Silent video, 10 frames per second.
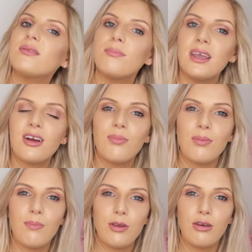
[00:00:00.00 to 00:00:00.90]
It's makeup
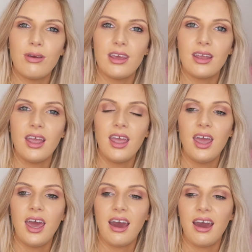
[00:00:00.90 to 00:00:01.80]
and beauty
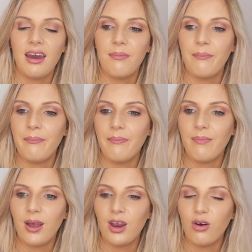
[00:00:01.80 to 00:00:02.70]
and
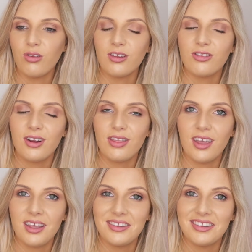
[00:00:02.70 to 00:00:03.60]
all that sort of
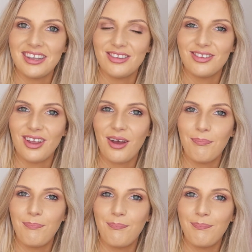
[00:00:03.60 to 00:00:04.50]
thing is
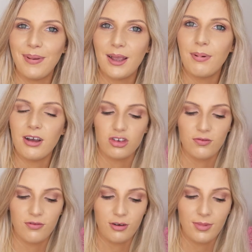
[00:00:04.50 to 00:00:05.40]
a big
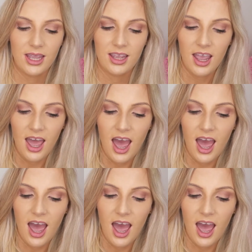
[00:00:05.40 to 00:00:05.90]
passion for me.